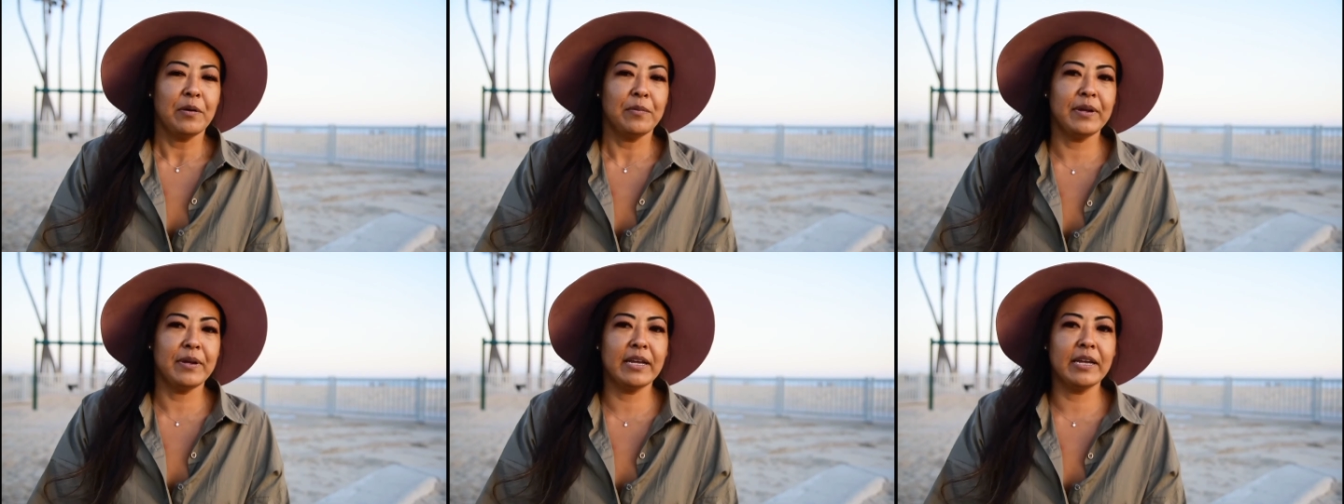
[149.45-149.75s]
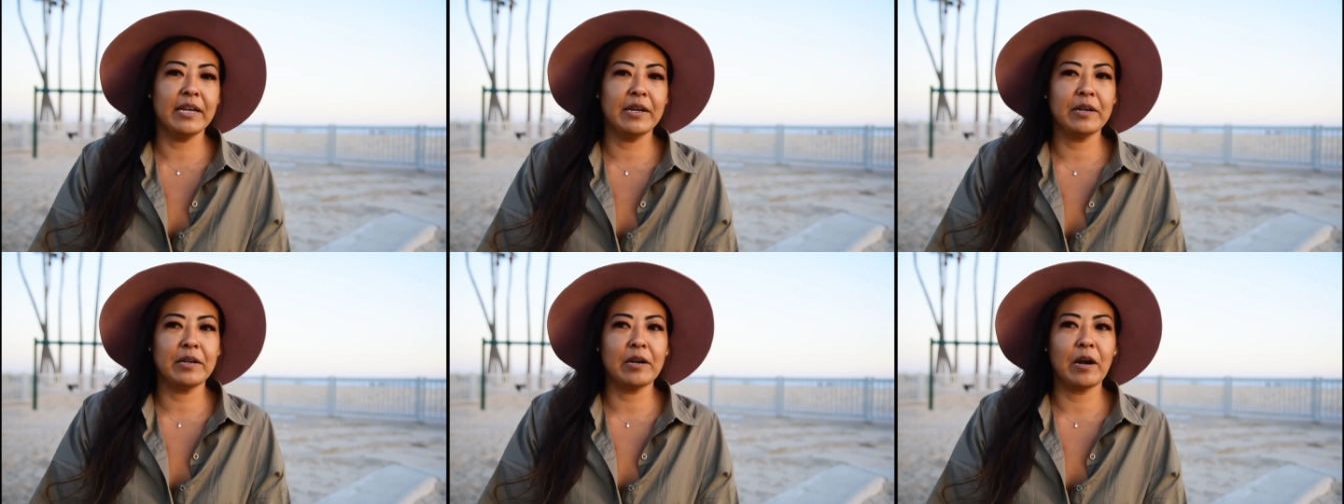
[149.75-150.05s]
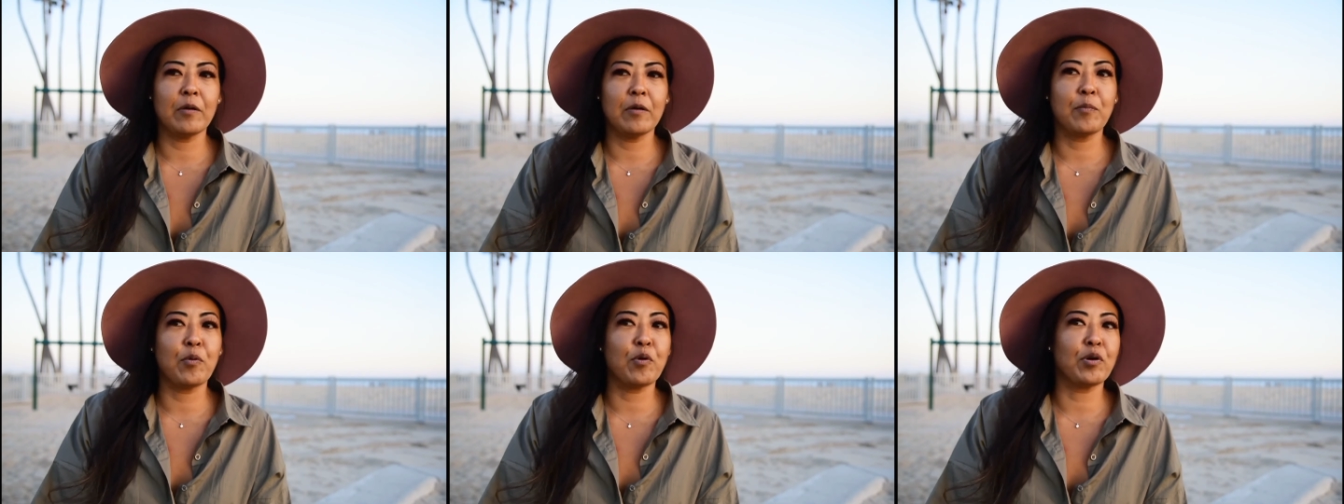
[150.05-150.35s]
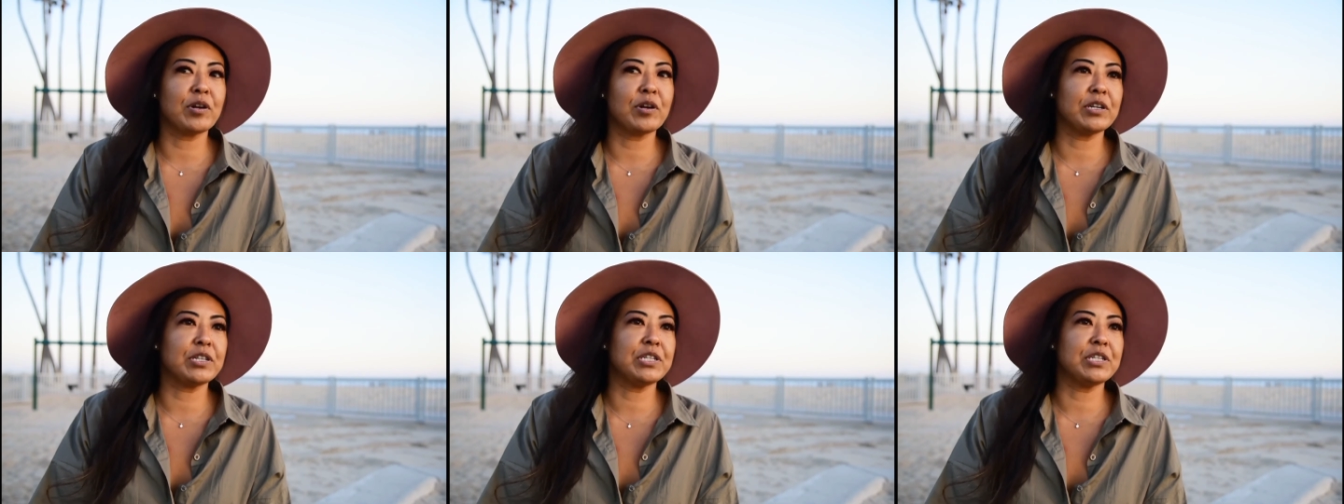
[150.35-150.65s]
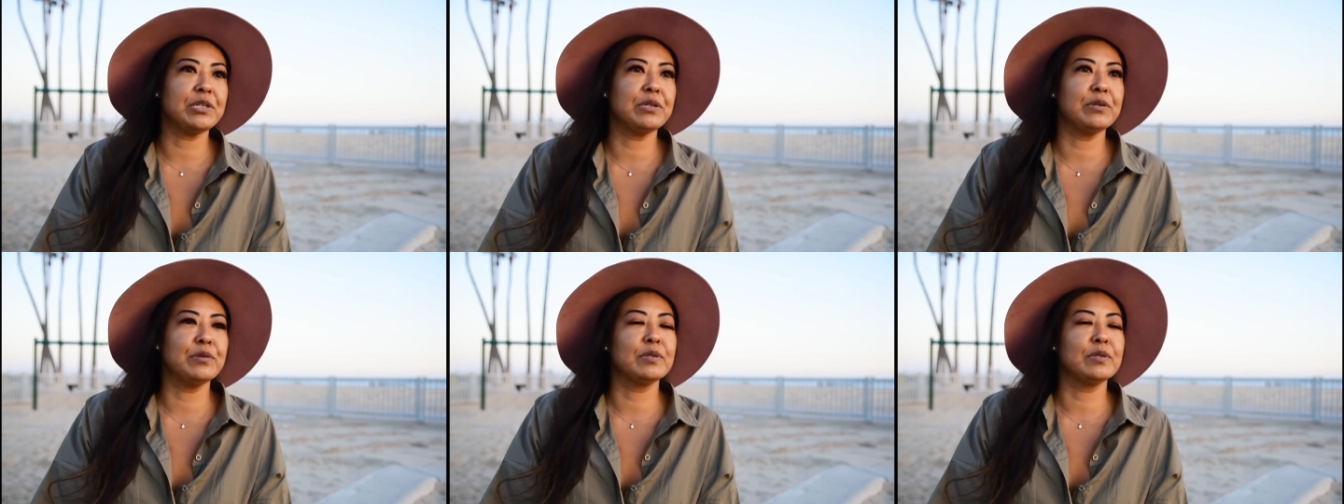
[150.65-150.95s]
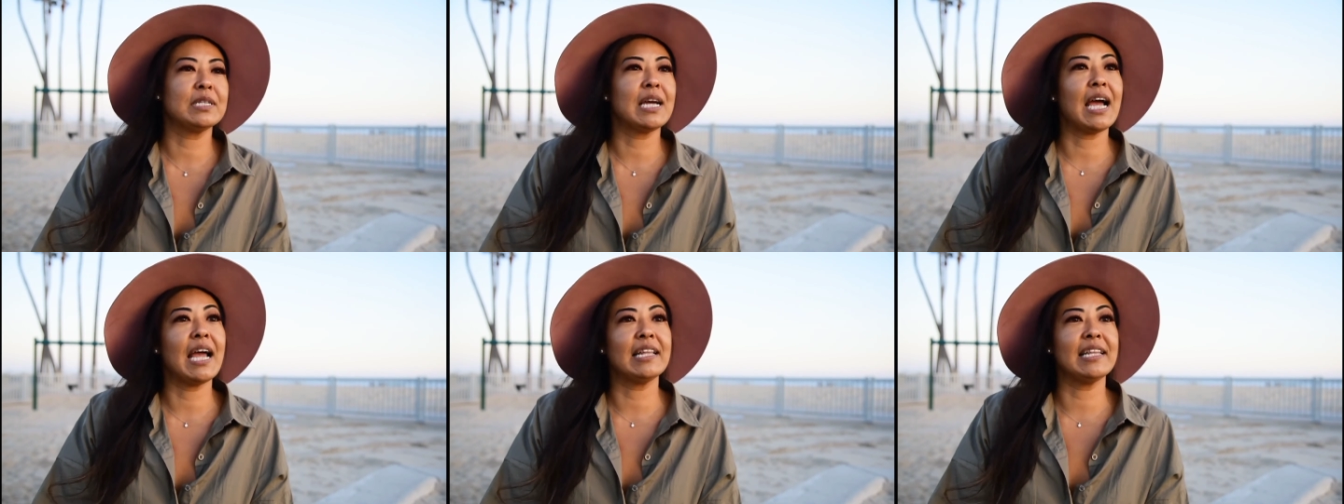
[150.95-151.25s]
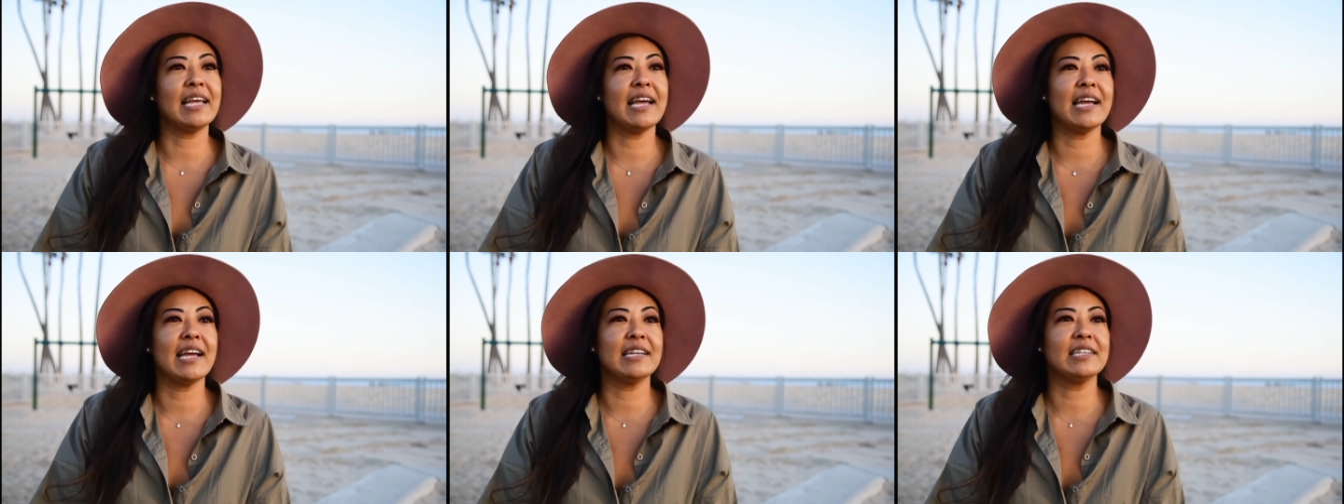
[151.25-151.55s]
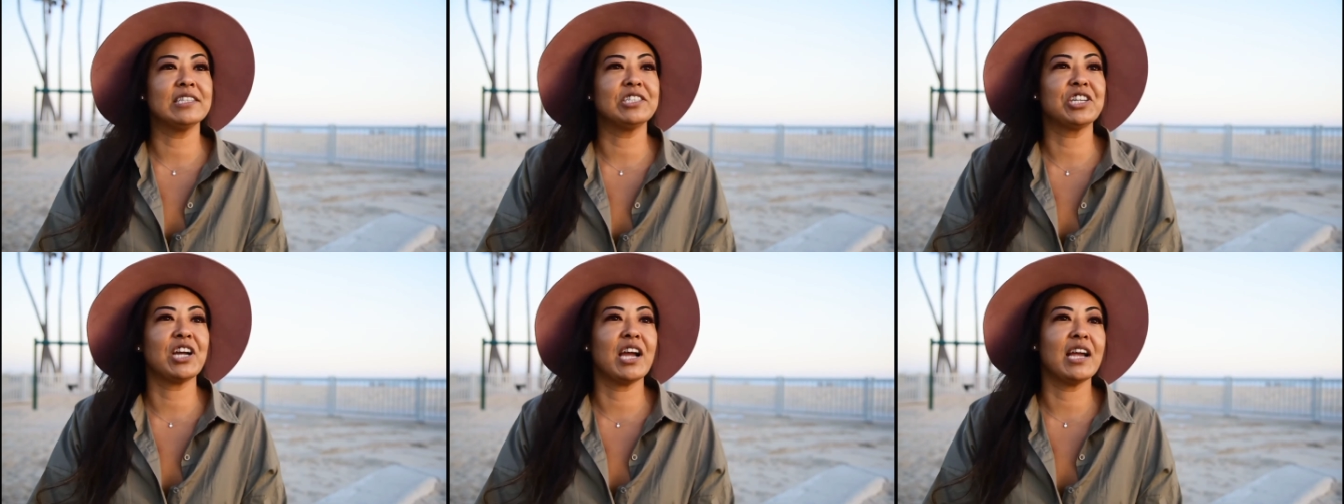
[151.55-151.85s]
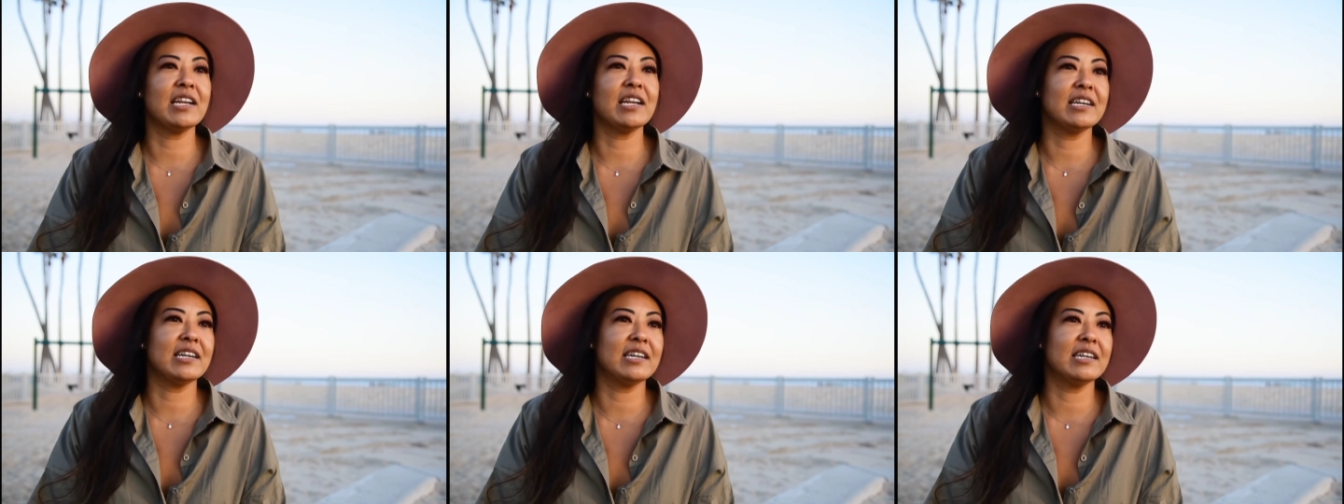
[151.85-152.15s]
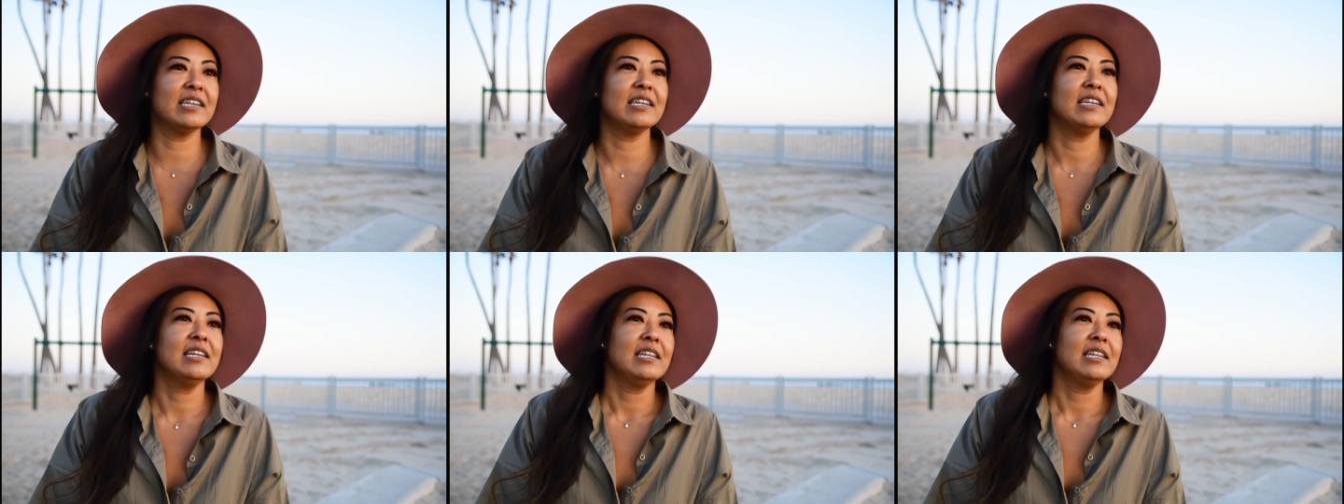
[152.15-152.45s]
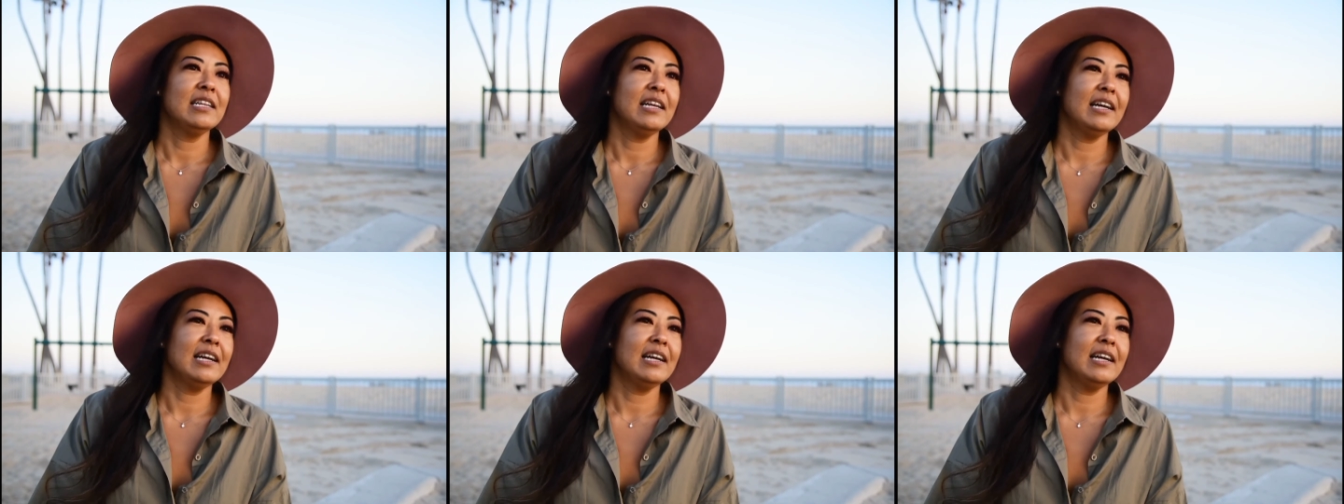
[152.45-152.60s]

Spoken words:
we are border to Thailand, China,